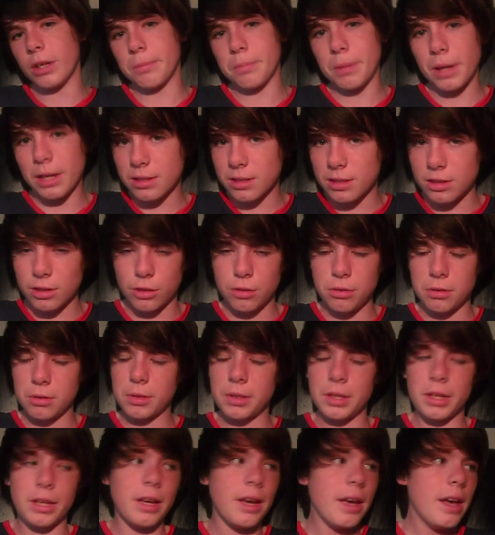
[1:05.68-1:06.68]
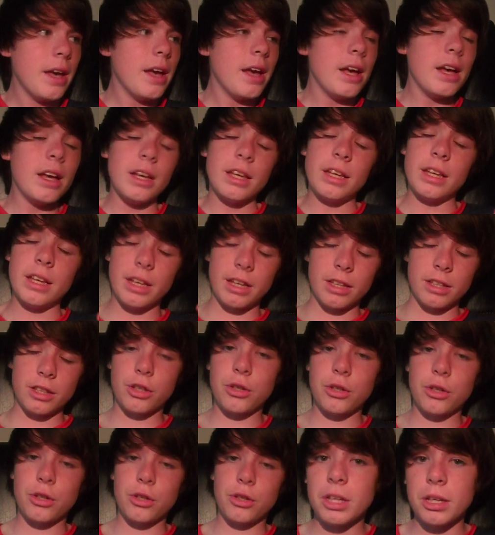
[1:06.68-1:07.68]
right back to the Q&A. The
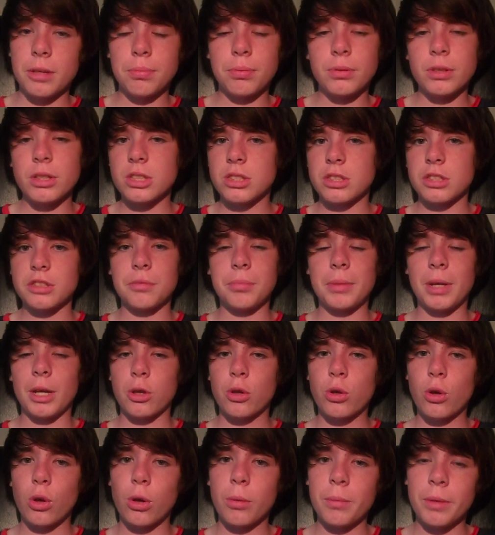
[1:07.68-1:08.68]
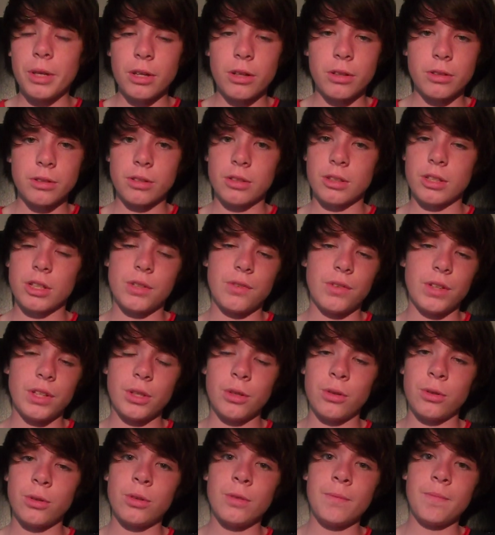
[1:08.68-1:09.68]
Q&A, please leave me a comment under this
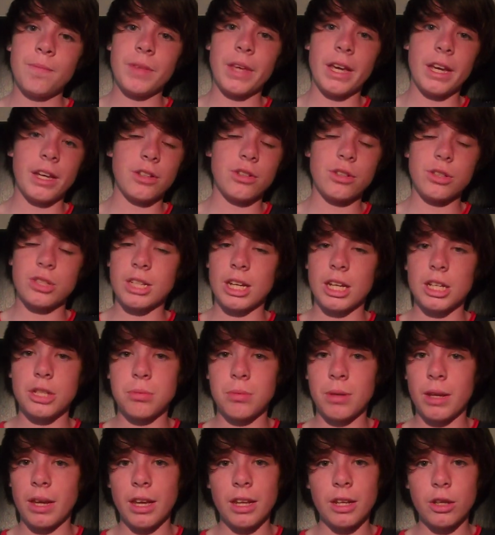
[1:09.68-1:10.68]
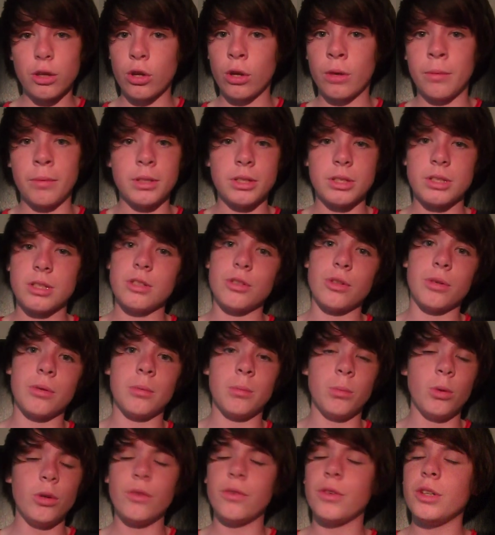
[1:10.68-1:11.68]
video. Just ask me any comments to do
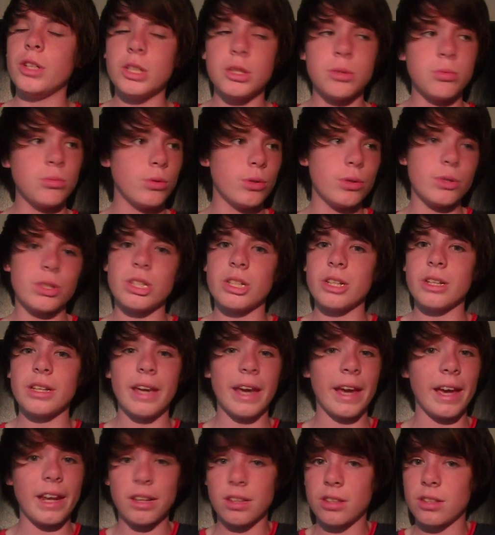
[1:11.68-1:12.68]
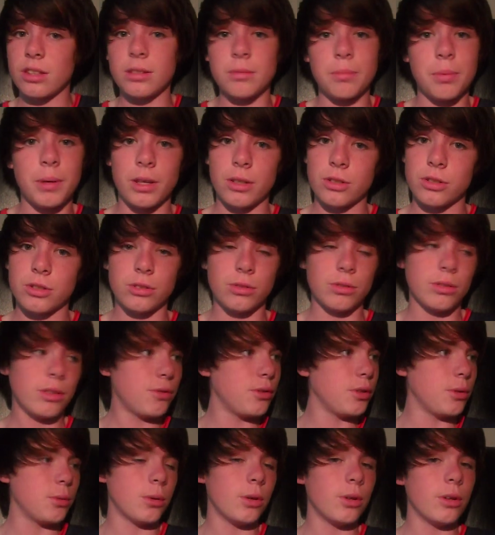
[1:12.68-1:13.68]
with movies, music, anything personal
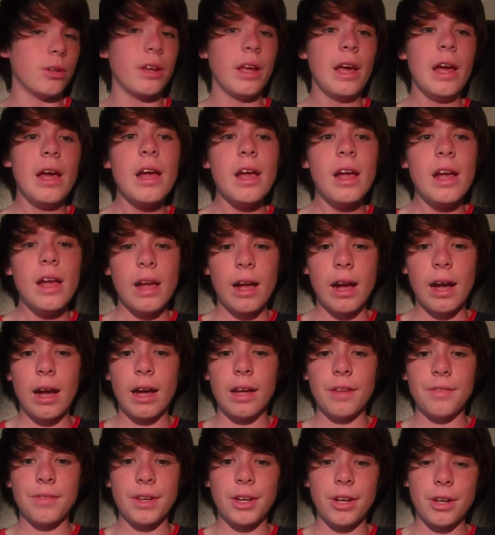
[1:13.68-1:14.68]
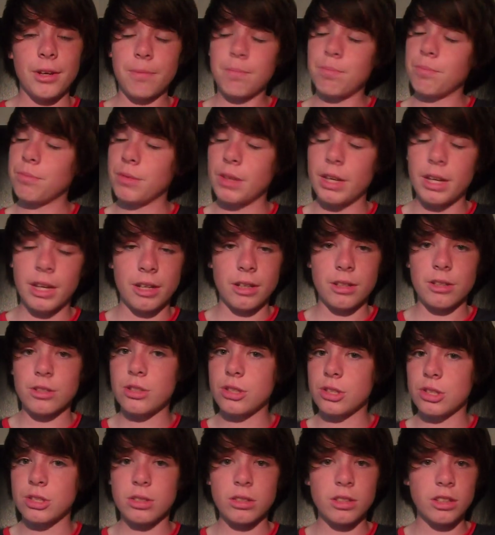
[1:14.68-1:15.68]
if you want. And yeah,
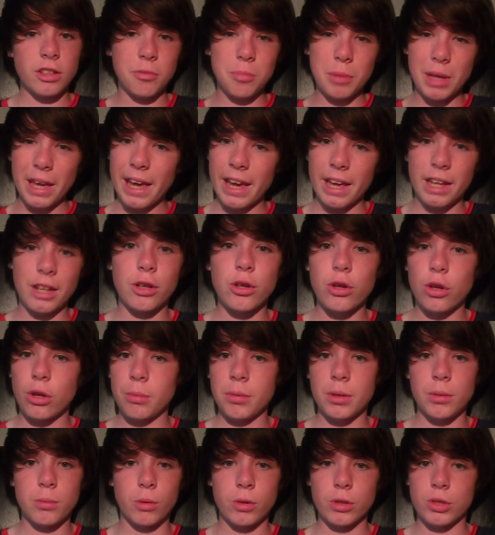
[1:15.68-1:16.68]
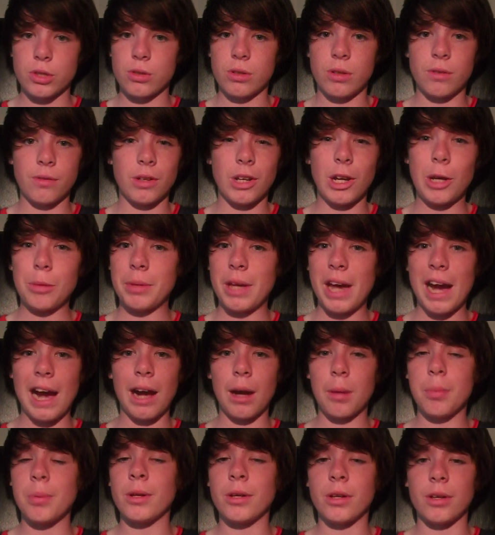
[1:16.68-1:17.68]
just leave me any comment whatsoever, I'll be
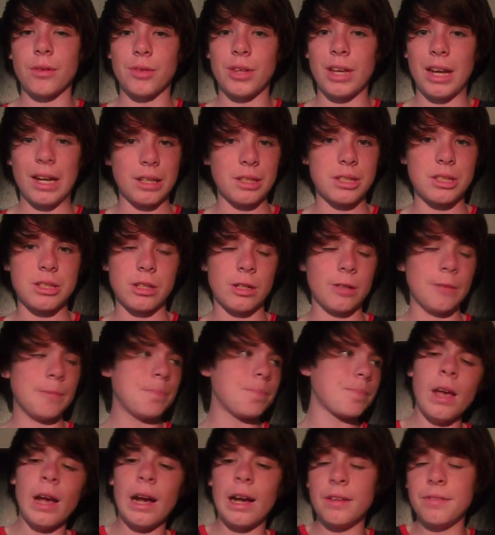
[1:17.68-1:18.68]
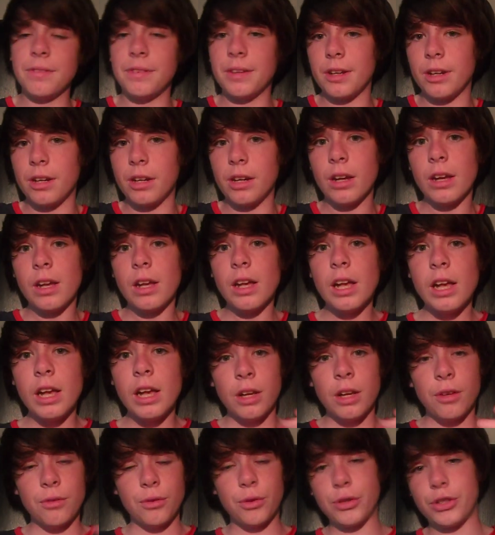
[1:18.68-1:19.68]
happy enough to answer it. And a
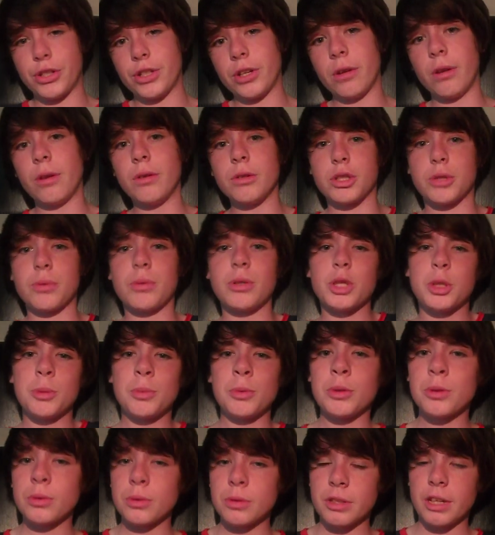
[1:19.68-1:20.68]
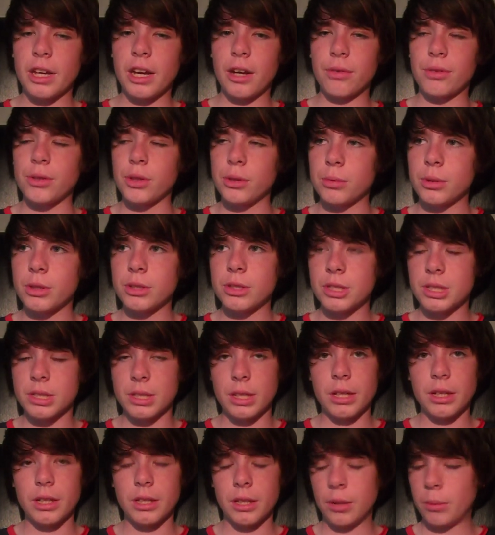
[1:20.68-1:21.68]
few shout outs once more. I only got a few ones,
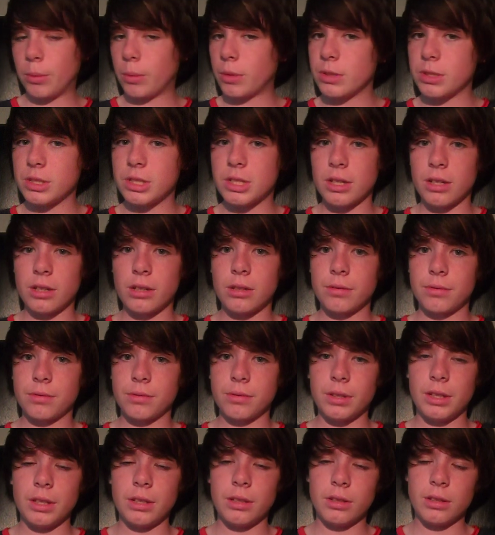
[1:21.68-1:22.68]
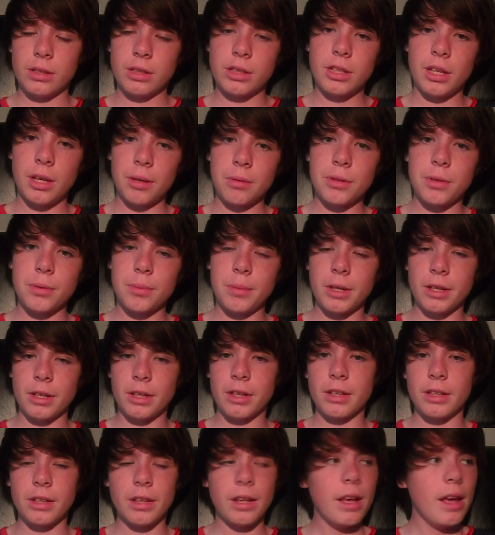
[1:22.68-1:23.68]
the ones that have like came to me
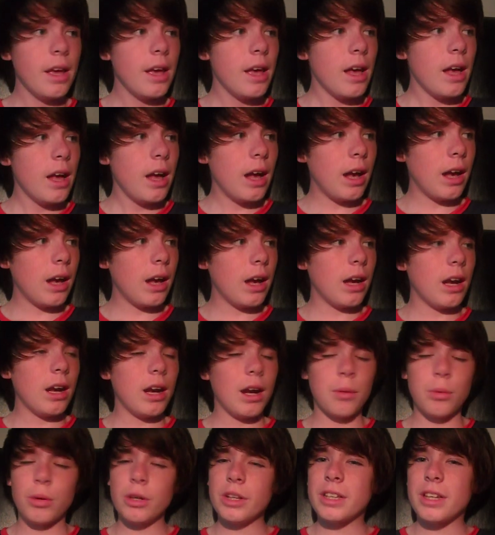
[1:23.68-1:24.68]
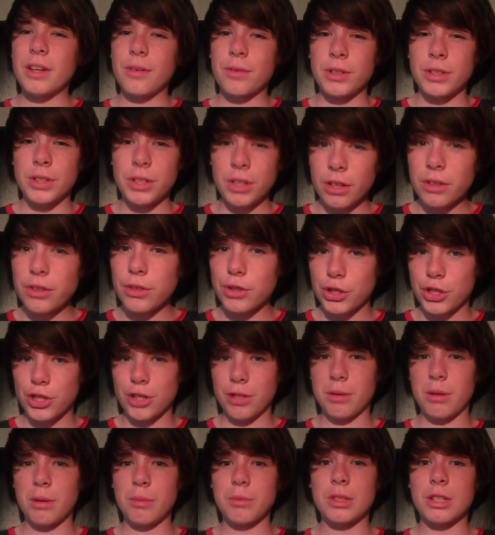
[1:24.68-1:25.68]
again. I want to give another
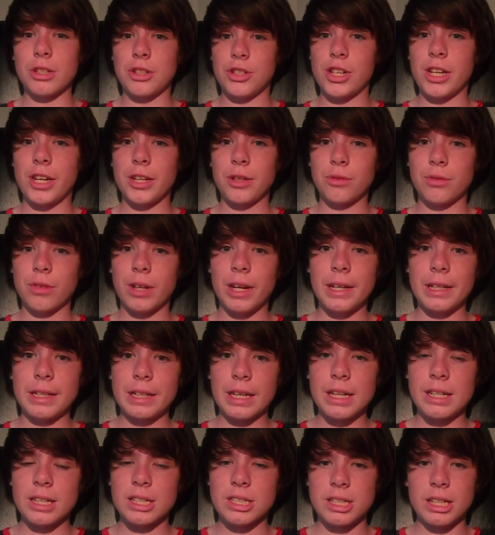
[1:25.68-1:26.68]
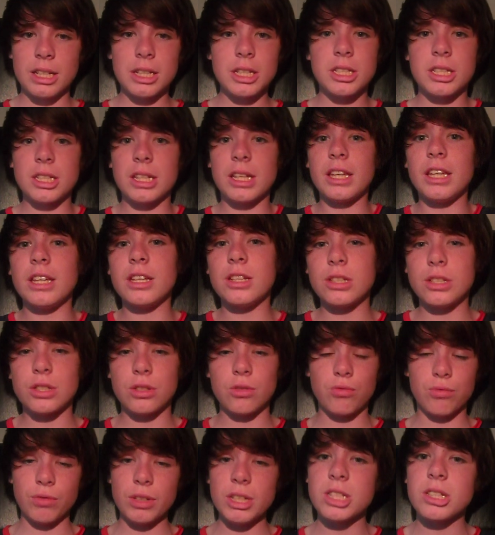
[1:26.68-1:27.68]
shout out to Channel Ryan96. He
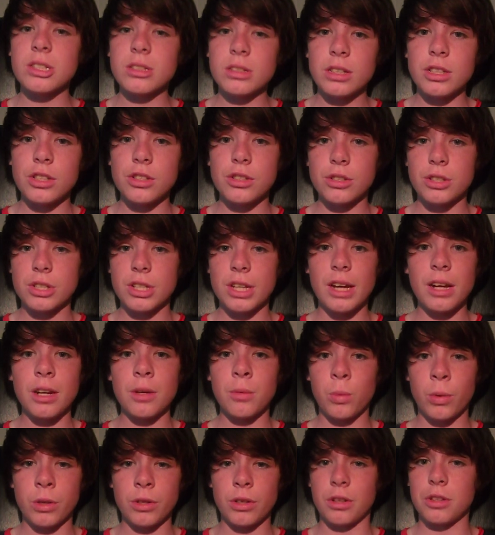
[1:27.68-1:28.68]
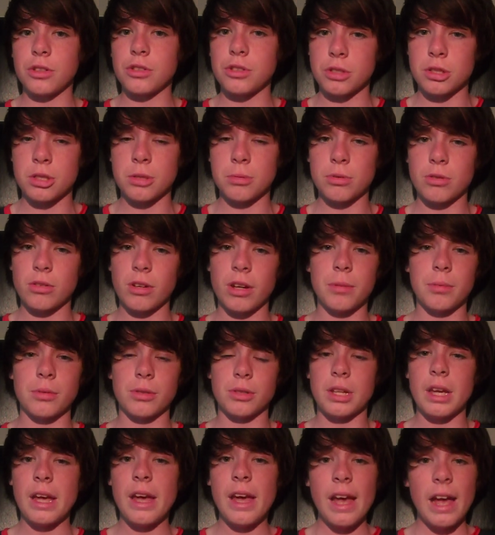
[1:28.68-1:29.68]
has recently just hit 100
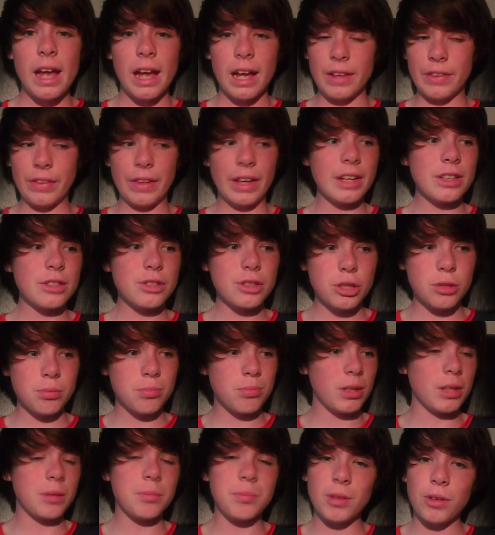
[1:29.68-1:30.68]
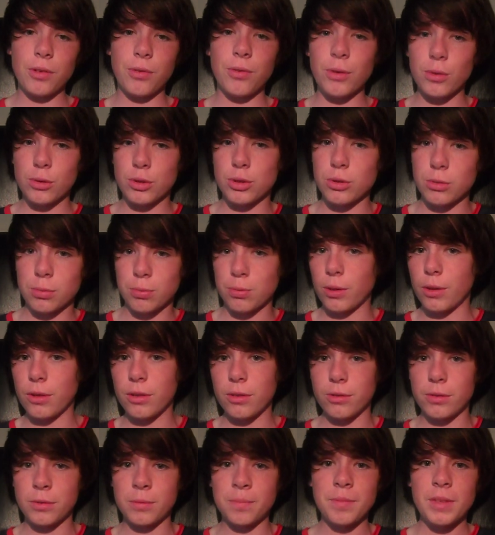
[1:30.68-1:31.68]
subscribers, and that just made me feel so
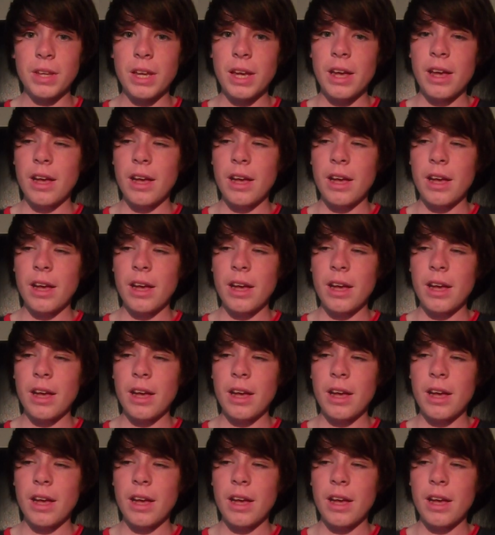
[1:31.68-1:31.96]
proud of him.